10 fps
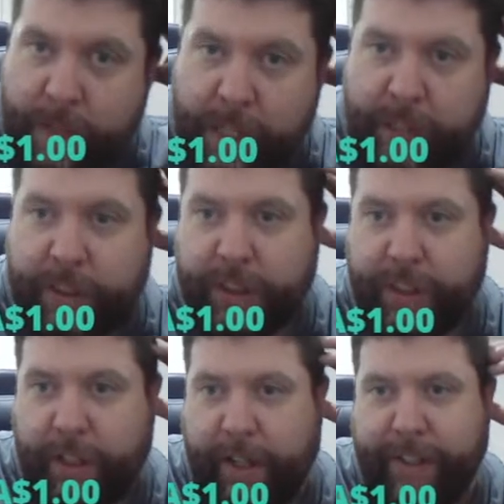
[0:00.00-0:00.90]
I just
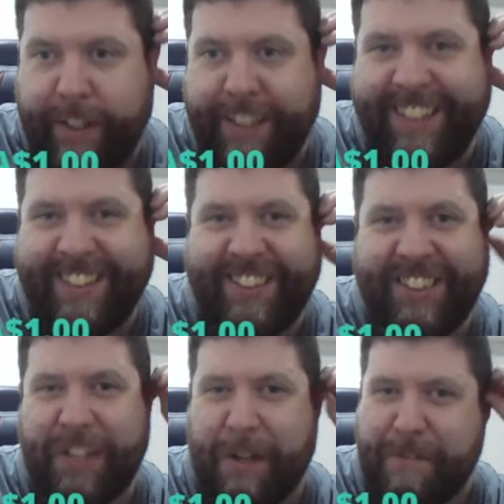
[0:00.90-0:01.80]
gotta
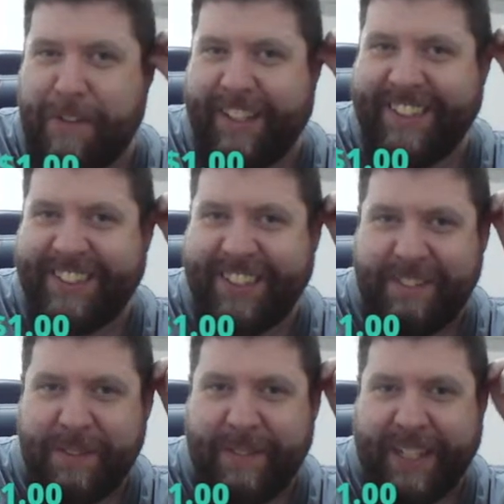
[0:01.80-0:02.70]
find the
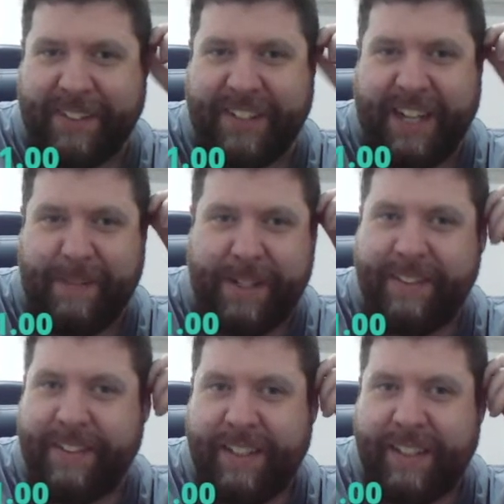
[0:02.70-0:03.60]
time to make it all happen.
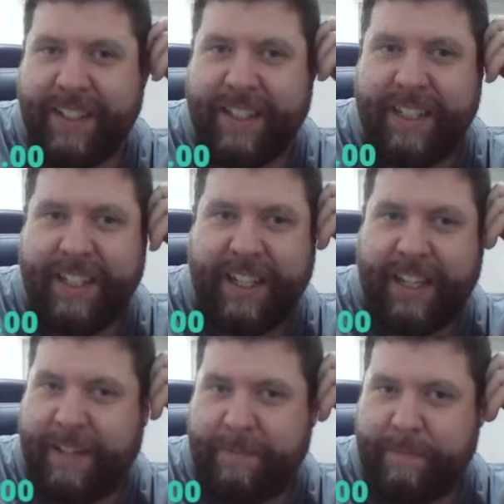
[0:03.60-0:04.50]

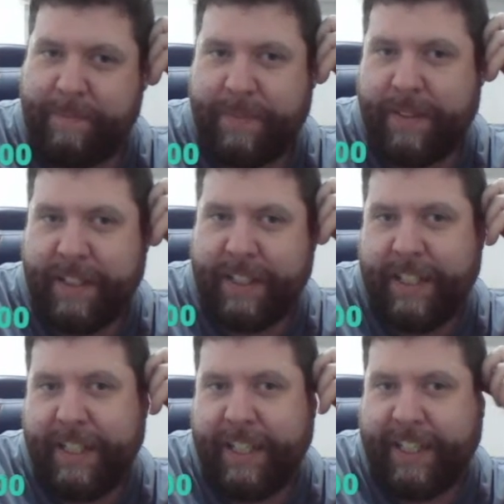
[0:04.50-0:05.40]

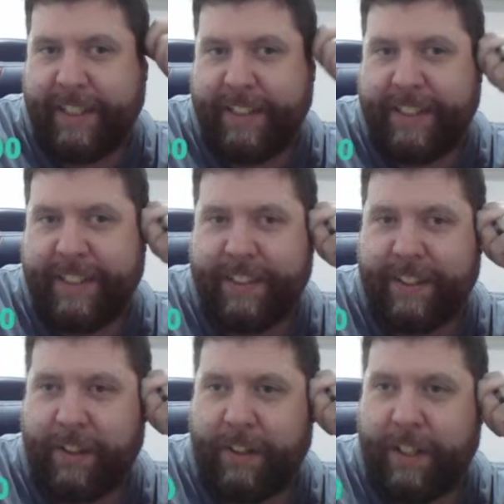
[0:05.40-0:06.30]
And
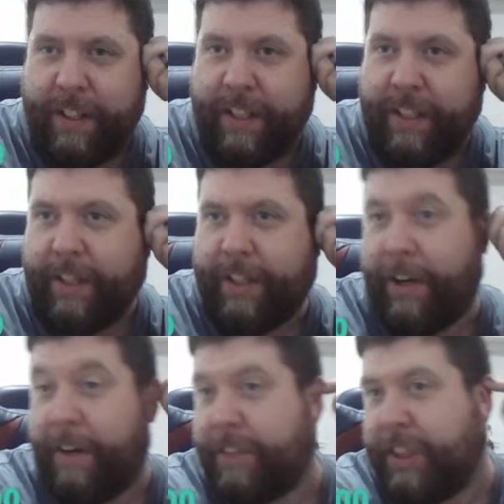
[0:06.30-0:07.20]
I don't
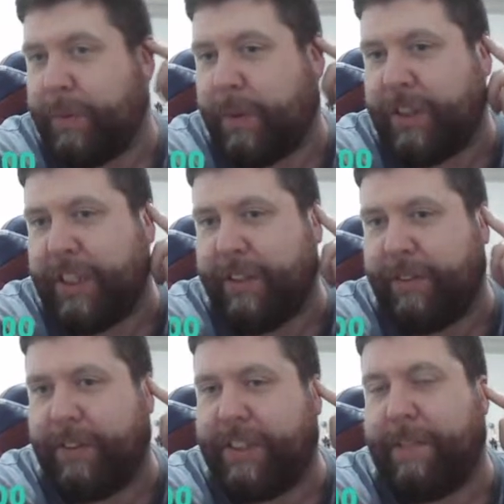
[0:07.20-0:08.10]
know if she's watching
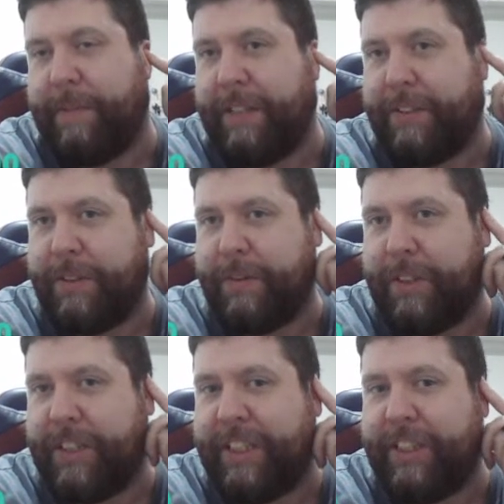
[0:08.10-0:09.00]
or if someone else is
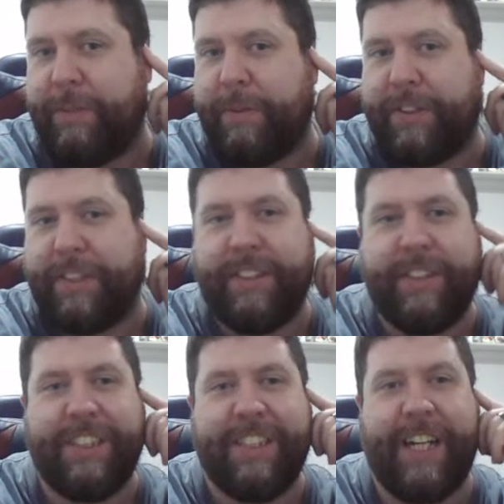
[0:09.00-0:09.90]
watching. She was
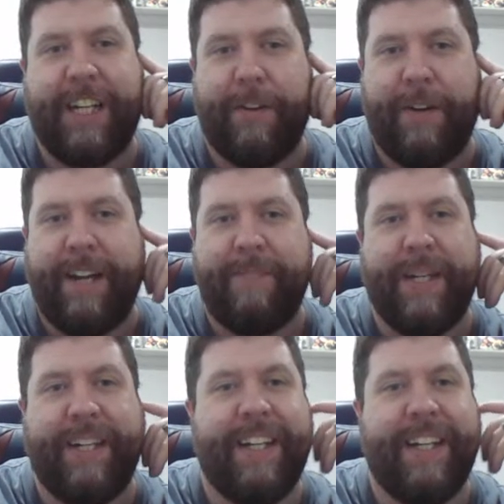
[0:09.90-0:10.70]
sneaking around, but